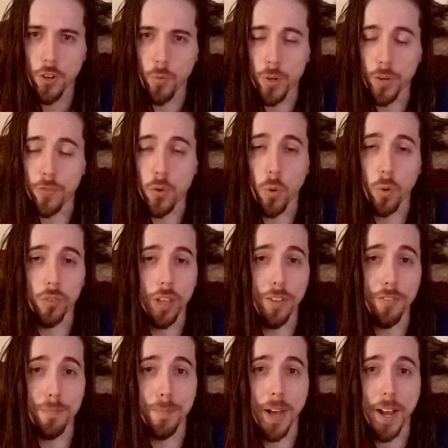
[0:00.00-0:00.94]
We of course
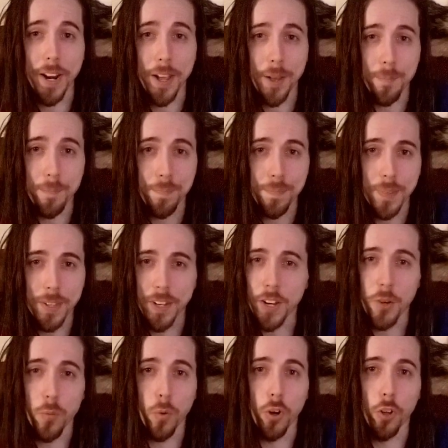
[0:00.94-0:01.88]
have mana. In
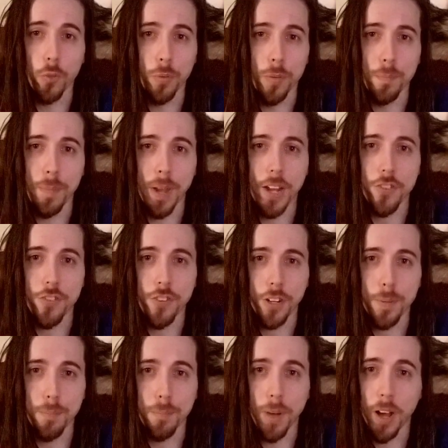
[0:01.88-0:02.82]
any world with
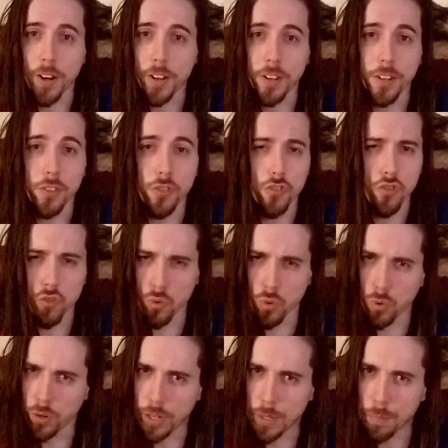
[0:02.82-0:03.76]
magic, mana is
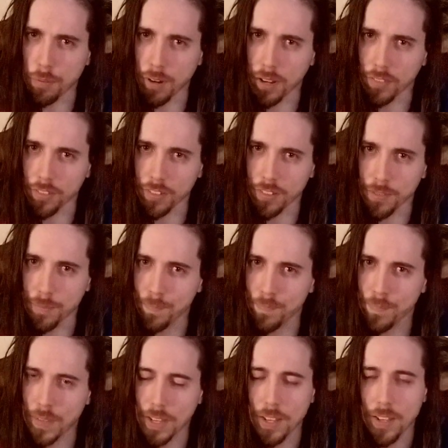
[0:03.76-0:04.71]
surely present.
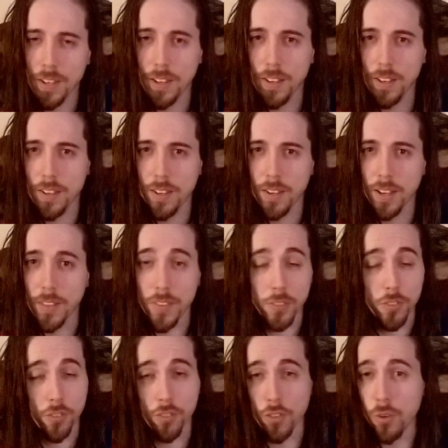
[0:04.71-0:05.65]

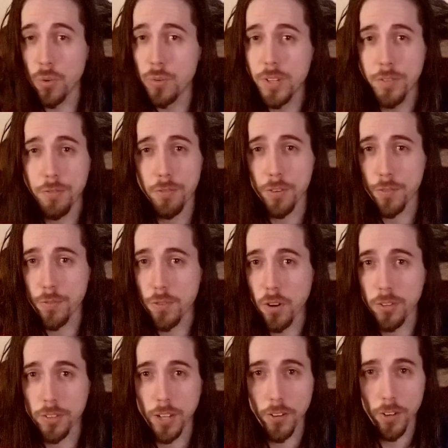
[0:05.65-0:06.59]
This is no different
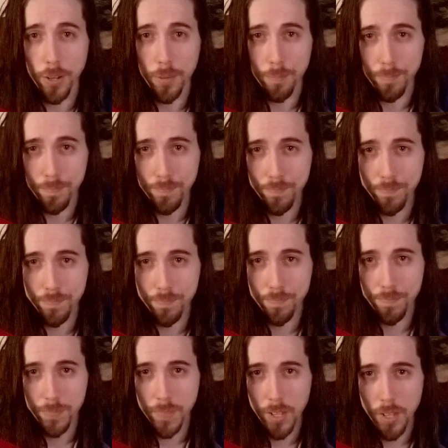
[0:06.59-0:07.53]
for Alterra.
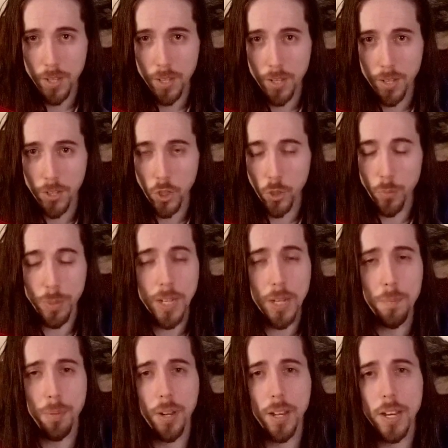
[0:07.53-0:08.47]
You
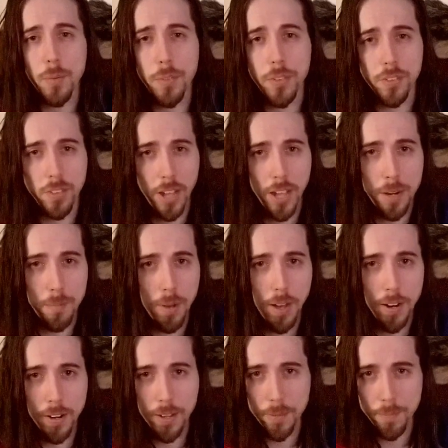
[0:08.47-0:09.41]
begin play with 10
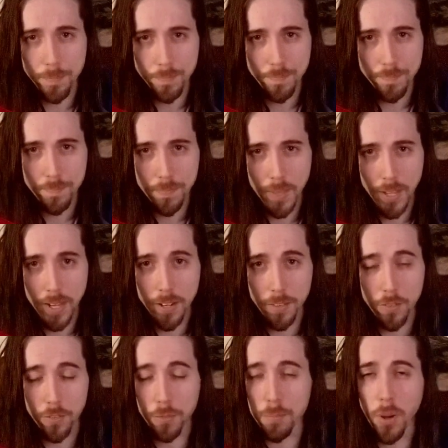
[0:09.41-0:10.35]
mana,
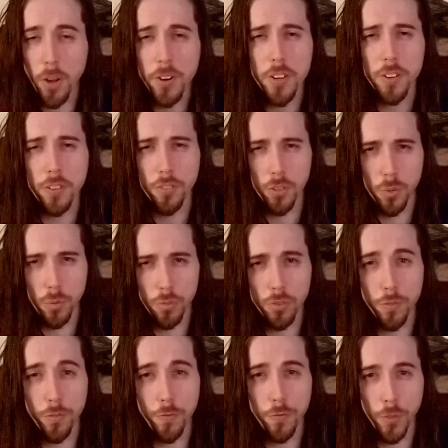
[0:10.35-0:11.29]
and this mana is
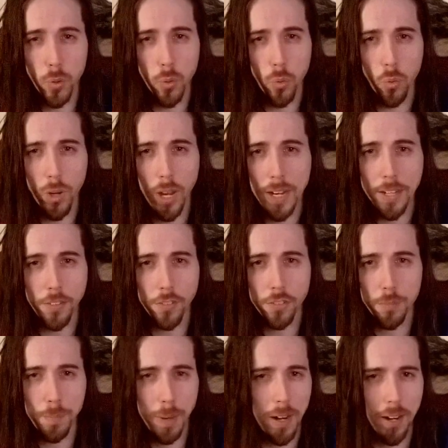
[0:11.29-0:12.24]
used to fuel any
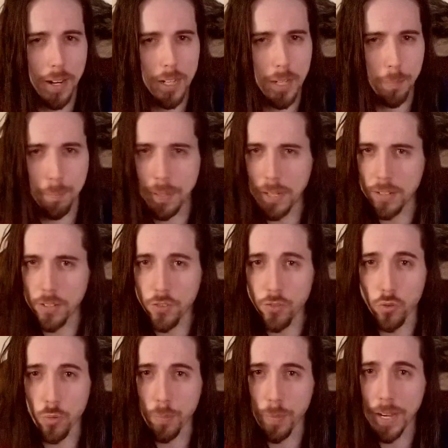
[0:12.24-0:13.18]
spell-like
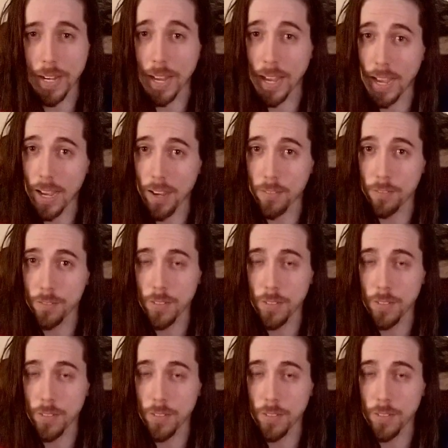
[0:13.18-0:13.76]
abilities you may have.